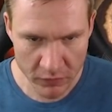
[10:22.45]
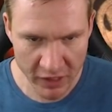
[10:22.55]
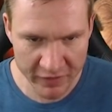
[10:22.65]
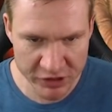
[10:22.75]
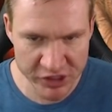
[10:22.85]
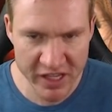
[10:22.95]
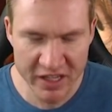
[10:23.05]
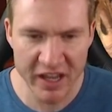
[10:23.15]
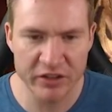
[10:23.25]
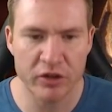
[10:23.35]
and then she's got
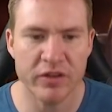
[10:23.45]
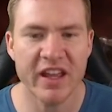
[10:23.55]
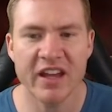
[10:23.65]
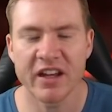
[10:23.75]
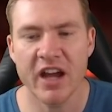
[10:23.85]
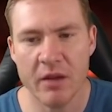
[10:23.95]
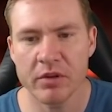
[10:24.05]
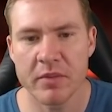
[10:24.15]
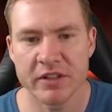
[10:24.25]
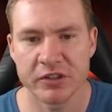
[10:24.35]
an A2 that kind of
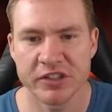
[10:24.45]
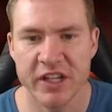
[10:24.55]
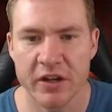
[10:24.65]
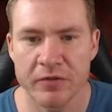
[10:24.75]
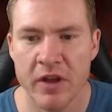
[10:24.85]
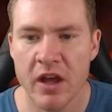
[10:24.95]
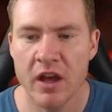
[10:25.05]
complements herself,